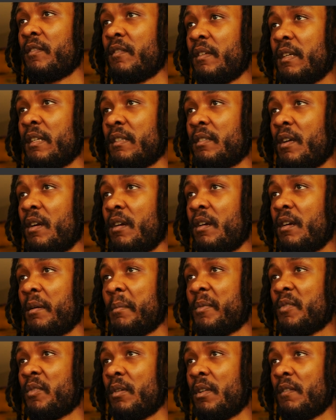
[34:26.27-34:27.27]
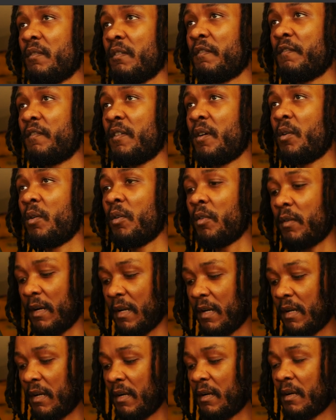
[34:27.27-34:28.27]
his arm sort of a fold right
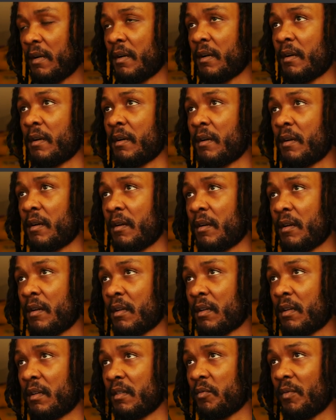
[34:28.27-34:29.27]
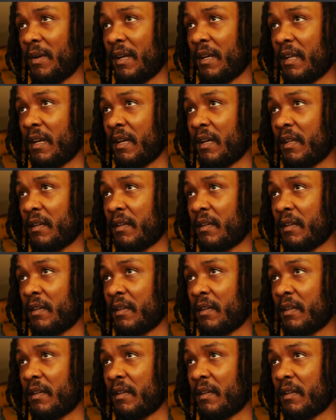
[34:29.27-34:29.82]
here. Because why not?